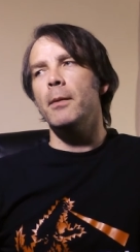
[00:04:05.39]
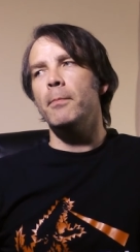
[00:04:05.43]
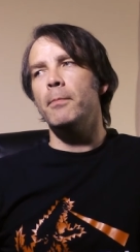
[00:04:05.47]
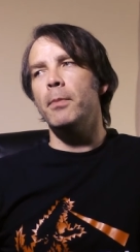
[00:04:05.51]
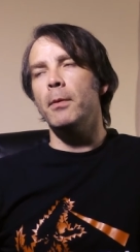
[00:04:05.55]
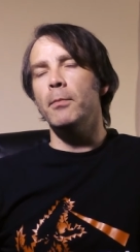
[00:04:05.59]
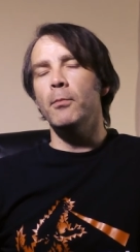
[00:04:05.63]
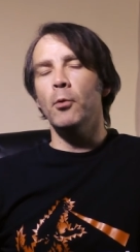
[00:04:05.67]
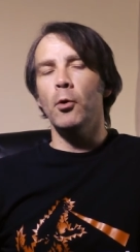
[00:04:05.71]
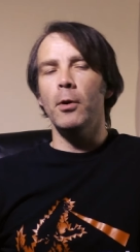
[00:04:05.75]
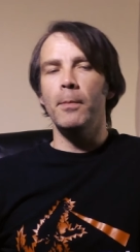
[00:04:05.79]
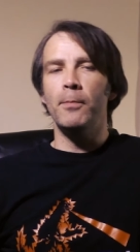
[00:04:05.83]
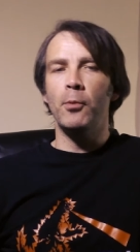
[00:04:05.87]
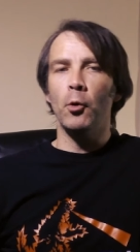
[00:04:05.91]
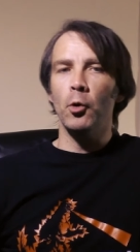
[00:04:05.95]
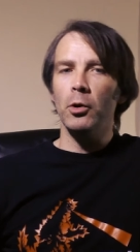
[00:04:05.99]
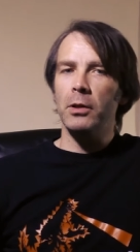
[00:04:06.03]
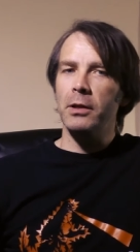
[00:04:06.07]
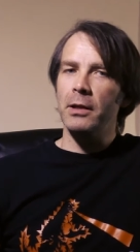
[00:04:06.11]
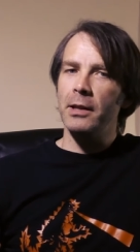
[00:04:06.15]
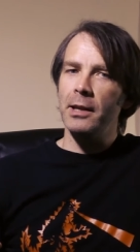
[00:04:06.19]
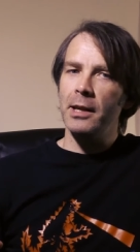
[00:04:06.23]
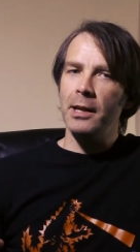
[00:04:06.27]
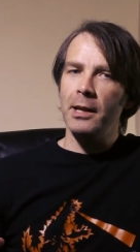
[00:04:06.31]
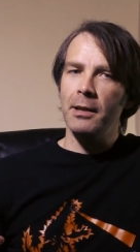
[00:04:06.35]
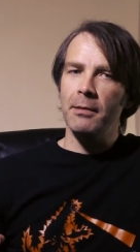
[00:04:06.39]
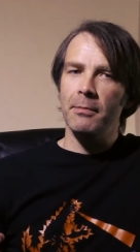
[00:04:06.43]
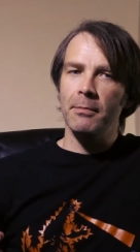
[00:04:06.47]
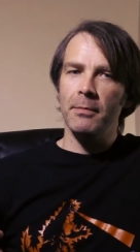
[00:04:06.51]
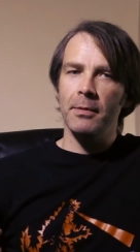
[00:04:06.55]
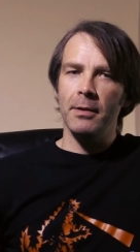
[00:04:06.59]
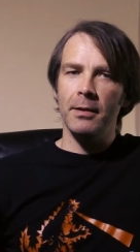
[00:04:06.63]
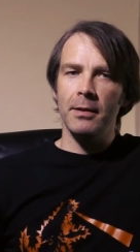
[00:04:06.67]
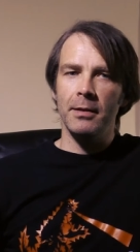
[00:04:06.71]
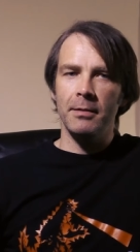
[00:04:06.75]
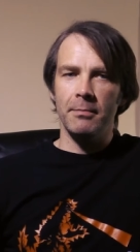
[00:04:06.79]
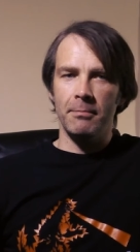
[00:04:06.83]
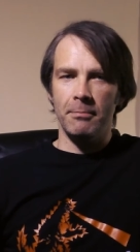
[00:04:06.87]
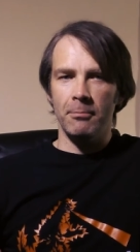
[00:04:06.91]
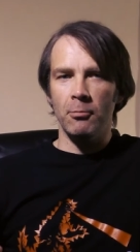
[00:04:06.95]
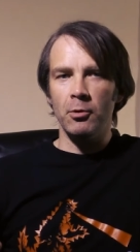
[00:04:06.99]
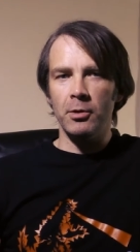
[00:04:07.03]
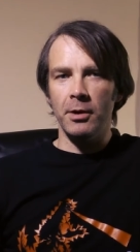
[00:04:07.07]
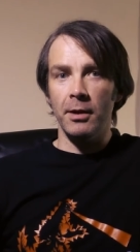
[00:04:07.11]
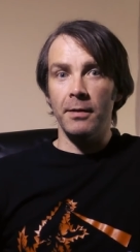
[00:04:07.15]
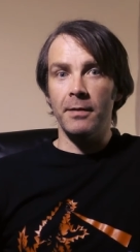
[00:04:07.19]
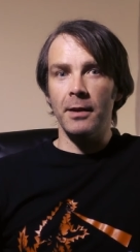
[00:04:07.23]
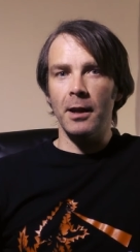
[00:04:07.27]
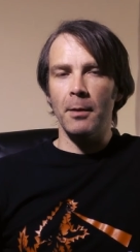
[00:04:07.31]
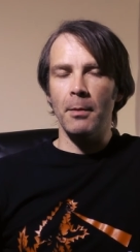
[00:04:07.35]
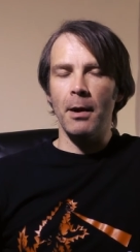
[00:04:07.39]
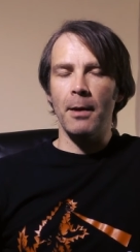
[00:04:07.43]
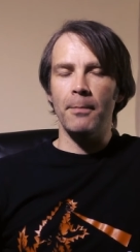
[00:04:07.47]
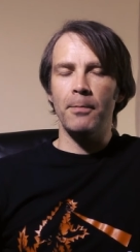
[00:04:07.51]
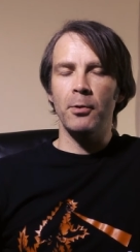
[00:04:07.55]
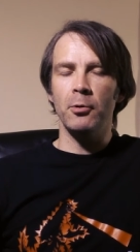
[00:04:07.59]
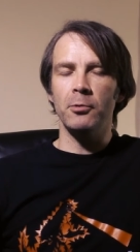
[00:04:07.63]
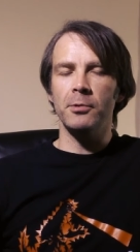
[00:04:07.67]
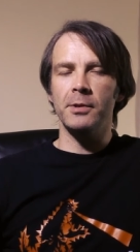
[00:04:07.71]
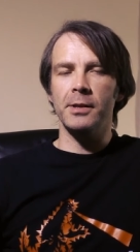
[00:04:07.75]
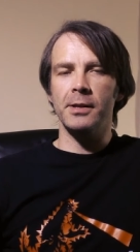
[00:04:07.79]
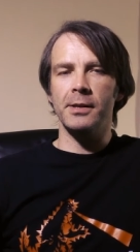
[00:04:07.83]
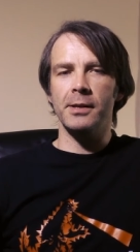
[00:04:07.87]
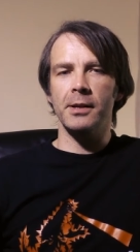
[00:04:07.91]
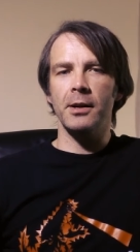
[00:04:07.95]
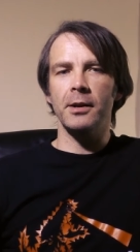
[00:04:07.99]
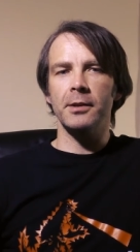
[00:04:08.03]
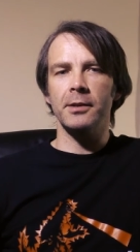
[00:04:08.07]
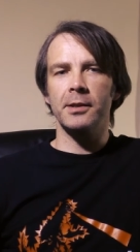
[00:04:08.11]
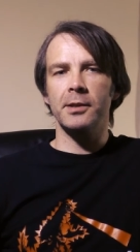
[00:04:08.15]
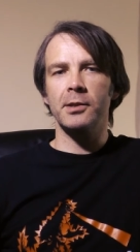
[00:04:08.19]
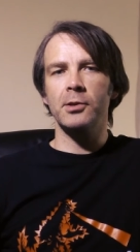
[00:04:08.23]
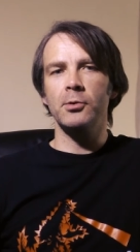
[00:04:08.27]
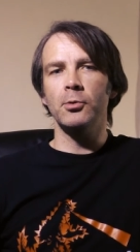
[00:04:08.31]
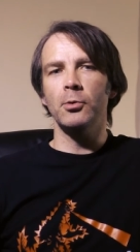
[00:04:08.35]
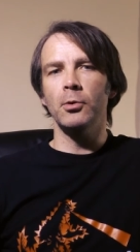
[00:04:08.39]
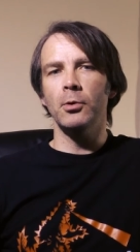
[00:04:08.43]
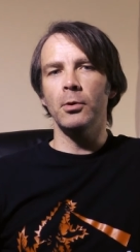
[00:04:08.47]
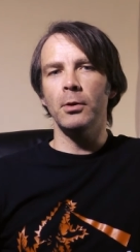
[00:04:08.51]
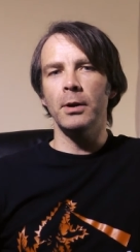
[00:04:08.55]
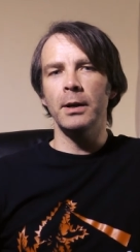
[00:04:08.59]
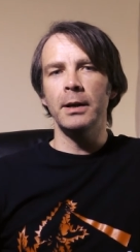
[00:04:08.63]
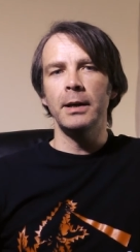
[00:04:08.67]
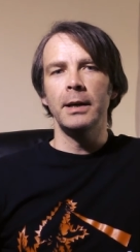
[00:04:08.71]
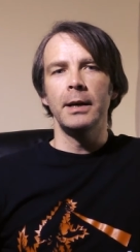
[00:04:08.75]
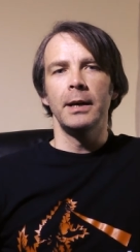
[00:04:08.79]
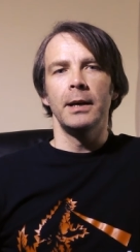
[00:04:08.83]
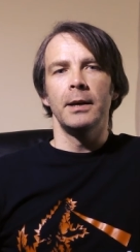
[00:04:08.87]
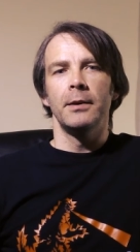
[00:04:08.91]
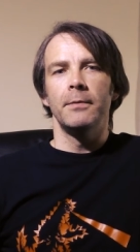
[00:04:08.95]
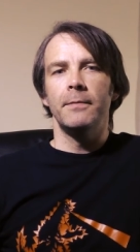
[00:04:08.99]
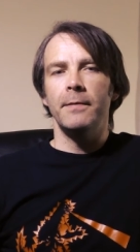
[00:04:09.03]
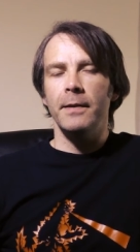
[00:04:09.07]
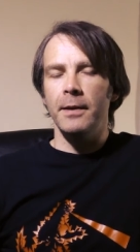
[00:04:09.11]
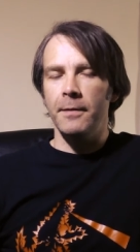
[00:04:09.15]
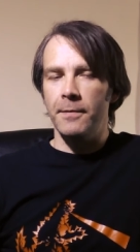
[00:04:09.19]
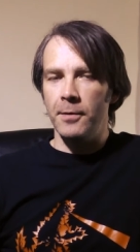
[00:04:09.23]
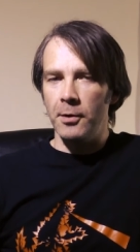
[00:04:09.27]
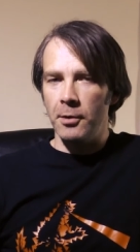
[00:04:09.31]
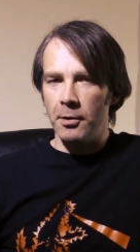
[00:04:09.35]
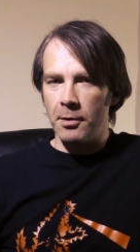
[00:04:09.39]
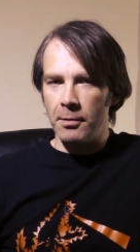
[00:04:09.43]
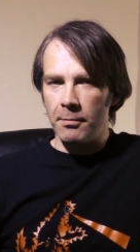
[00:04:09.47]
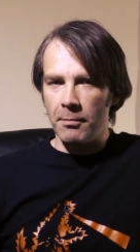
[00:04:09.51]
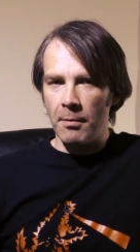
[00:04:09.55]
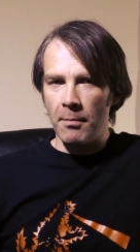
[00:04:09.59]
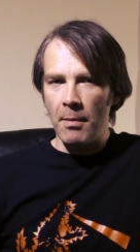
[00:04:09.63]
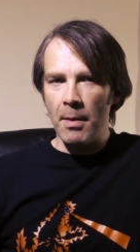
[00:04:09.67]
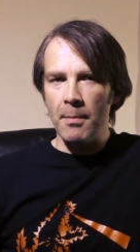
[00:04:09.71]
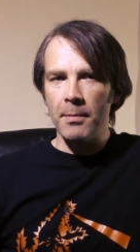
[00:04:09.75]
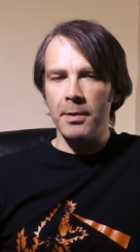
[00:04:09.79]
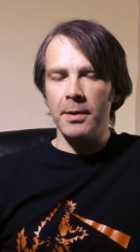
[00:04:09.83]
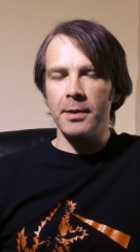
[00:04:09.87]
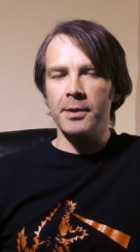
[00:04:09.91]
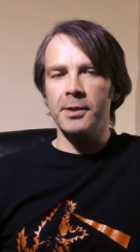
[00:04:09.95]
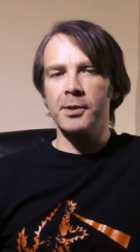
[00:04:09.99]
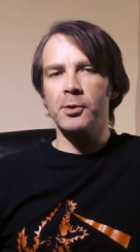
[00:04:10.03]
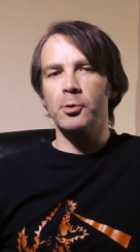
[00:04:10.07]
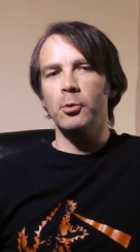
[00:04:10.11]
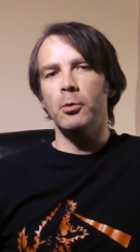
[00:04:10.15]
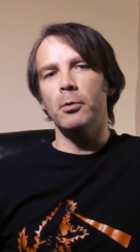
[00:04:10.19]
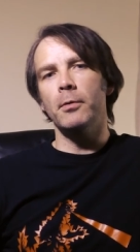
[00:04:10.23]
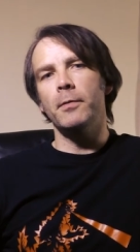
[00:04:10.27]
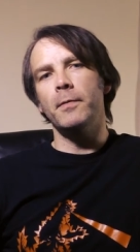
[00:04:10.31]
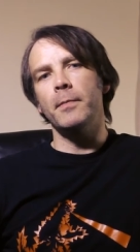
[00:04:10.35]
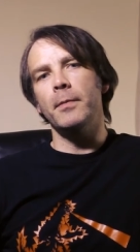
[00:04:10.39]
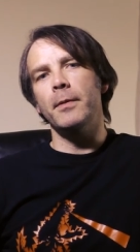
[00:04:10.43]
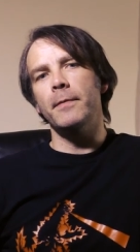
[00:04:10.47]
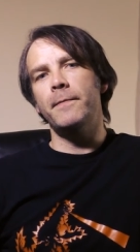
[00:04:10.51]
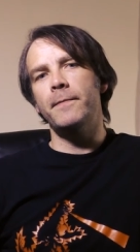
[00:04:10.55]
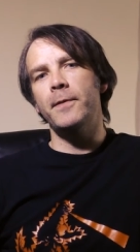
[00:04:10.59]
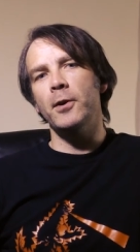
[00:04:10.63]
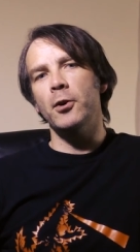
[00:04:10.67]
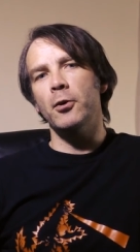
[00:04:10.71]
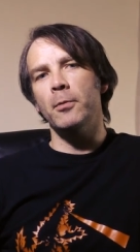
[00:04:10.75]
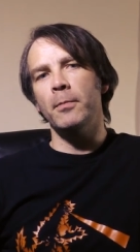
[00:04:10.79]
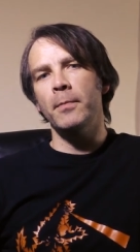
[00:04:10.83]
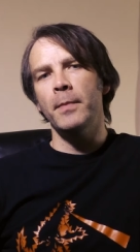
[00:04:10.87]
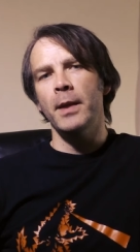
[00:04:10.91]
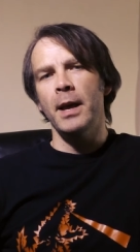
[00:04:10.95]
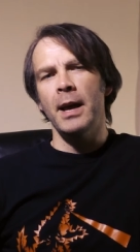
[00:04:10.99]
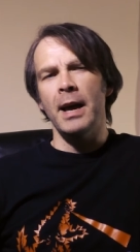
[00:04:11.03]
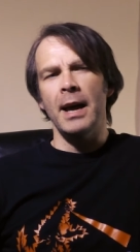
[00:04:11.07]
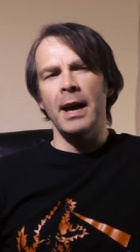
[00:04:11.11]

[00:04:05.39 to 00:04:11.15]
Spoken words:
But more importantly, what do you think about Paul Zaza's score? If you can remember the score from the film,